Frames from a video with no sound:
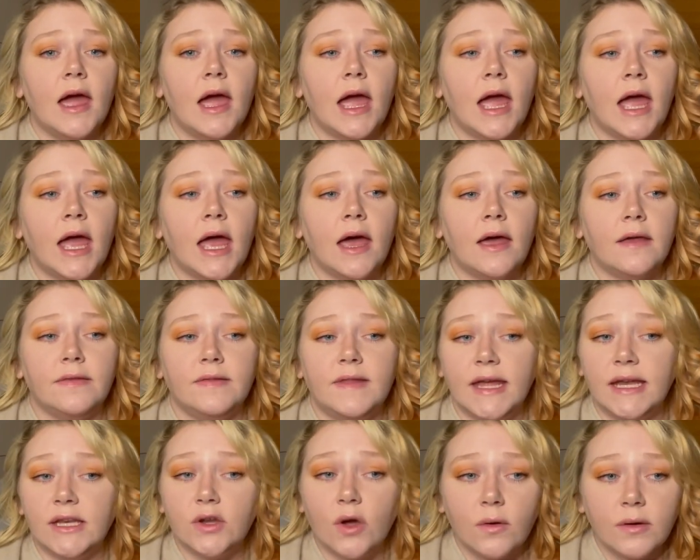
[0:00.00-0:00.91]
And
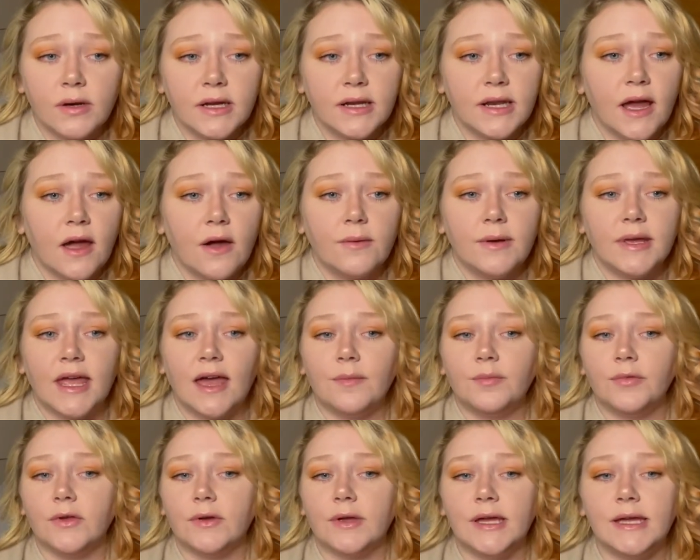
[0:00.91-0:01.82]
they noted how he
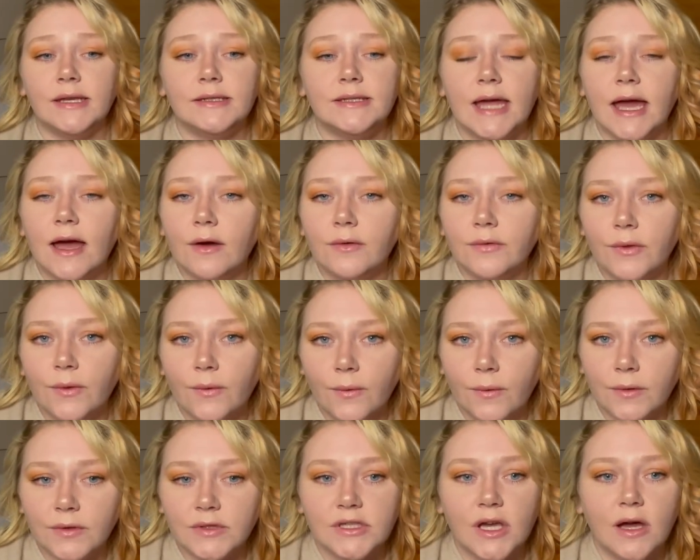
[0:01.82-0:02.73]
kept looking down the
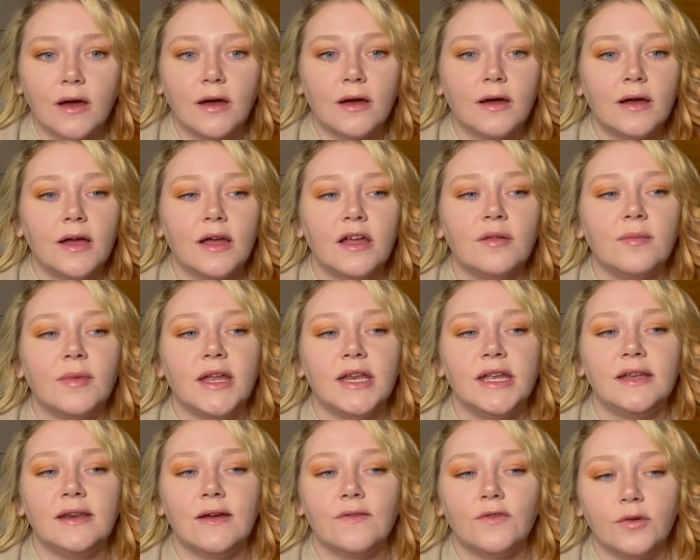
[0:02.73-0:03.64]
whole time, and
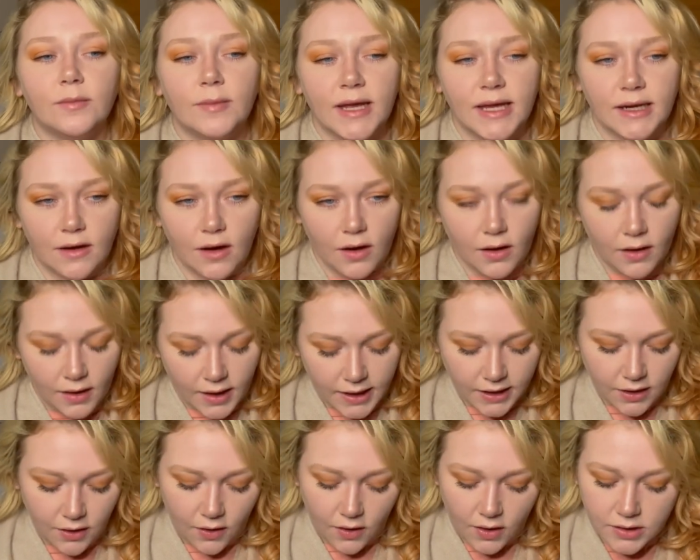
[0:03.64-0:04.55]
he never made eye
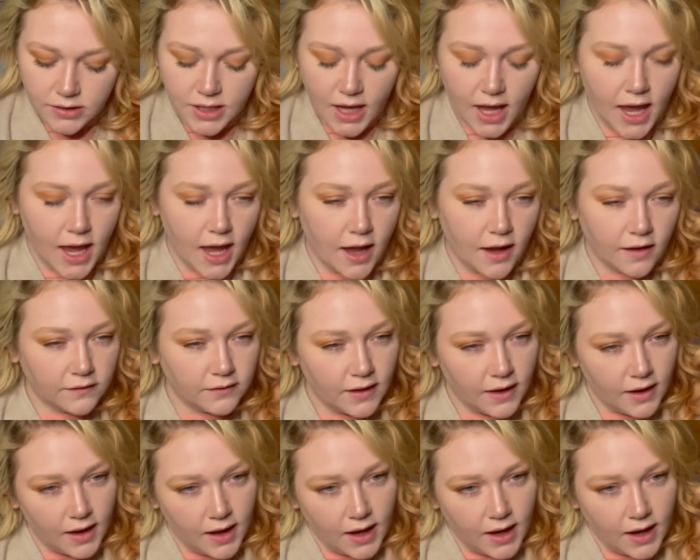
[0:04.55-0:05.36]
contact,